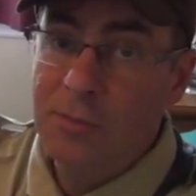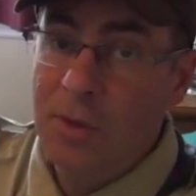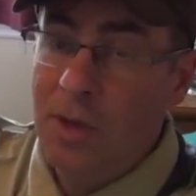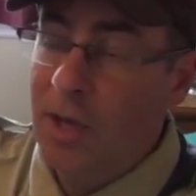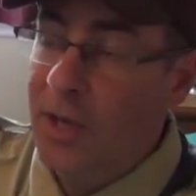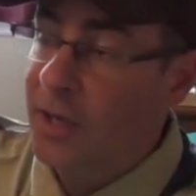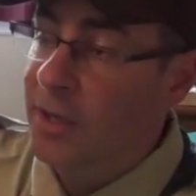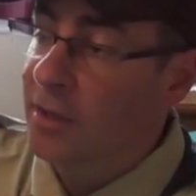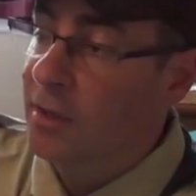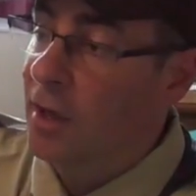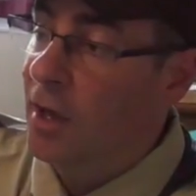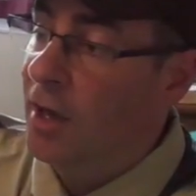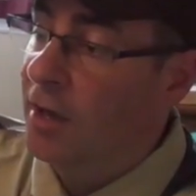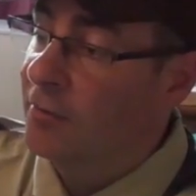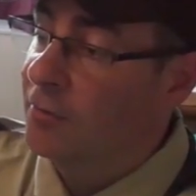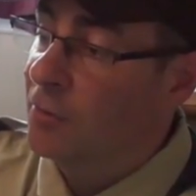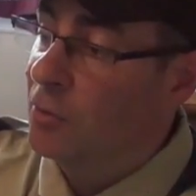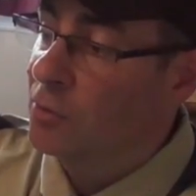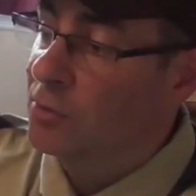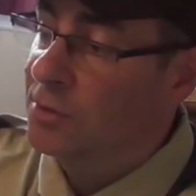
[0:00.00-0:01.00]
my
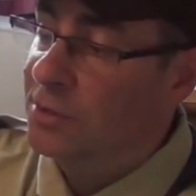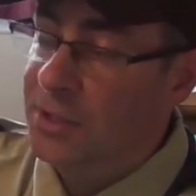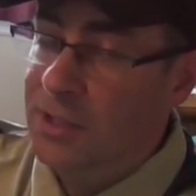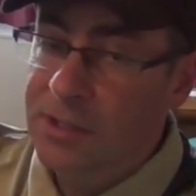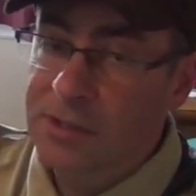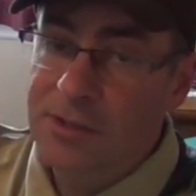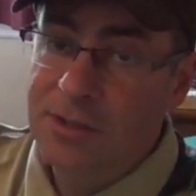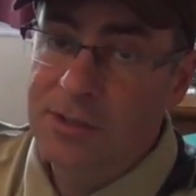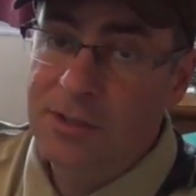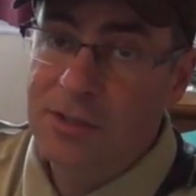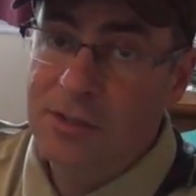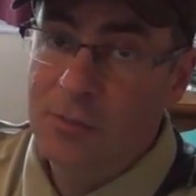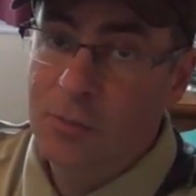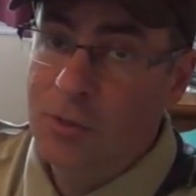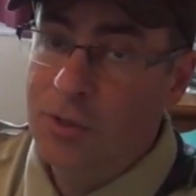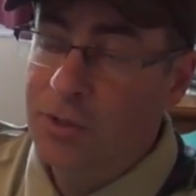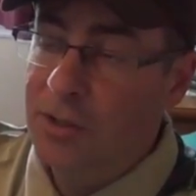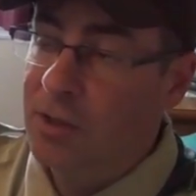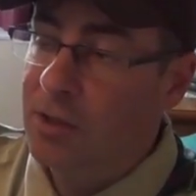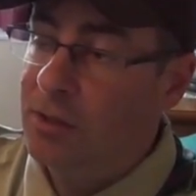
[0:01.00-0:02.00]
iPhone 6
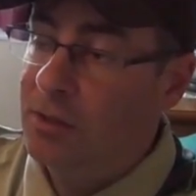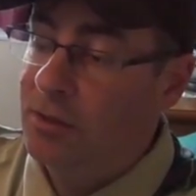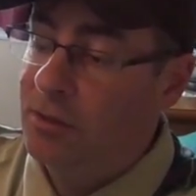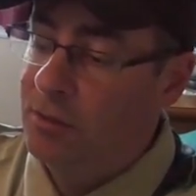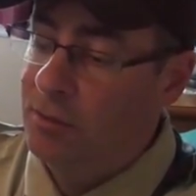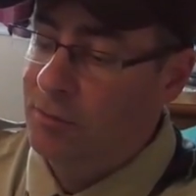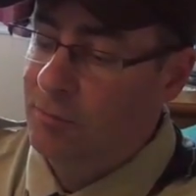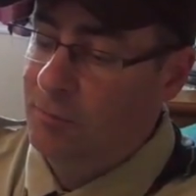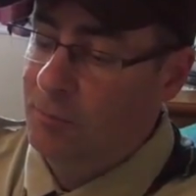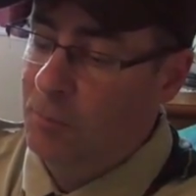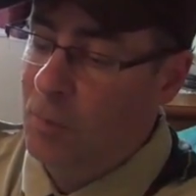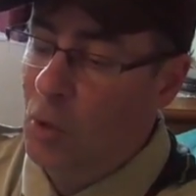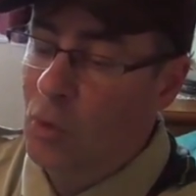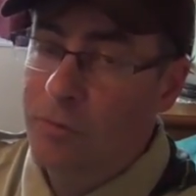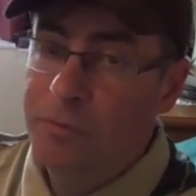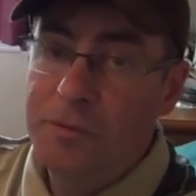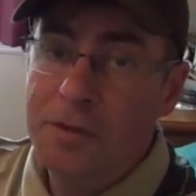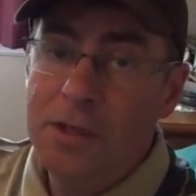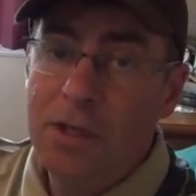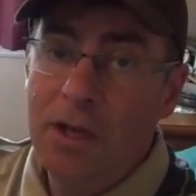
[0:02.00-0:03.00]
with a
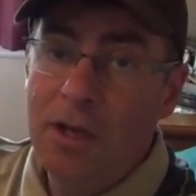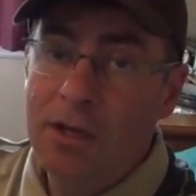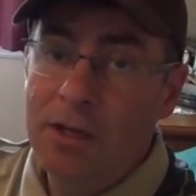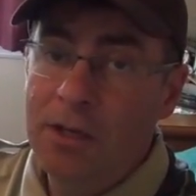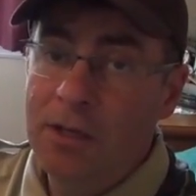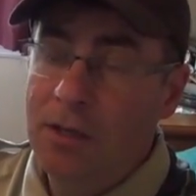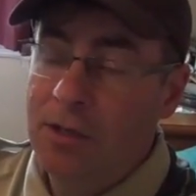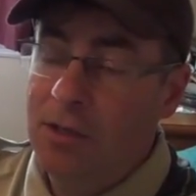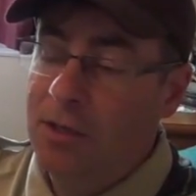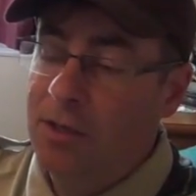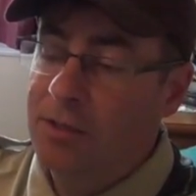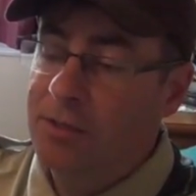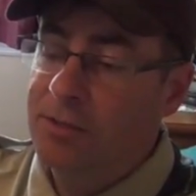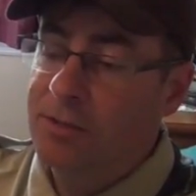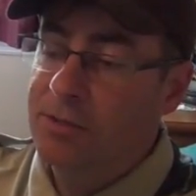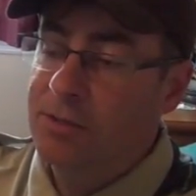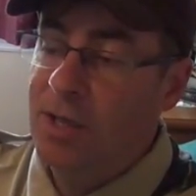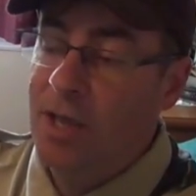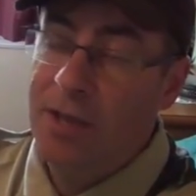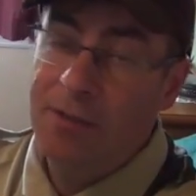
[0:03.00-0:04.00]
Mophie on it.
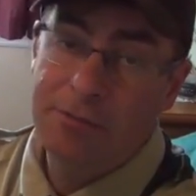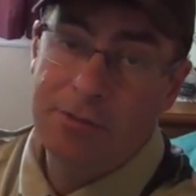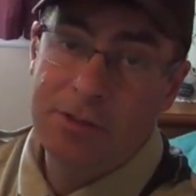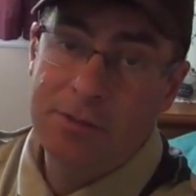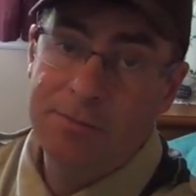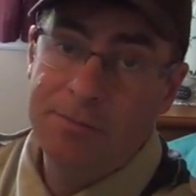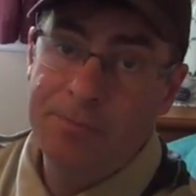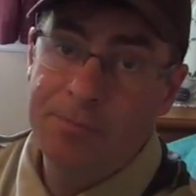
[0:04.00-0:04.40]
It's heavy.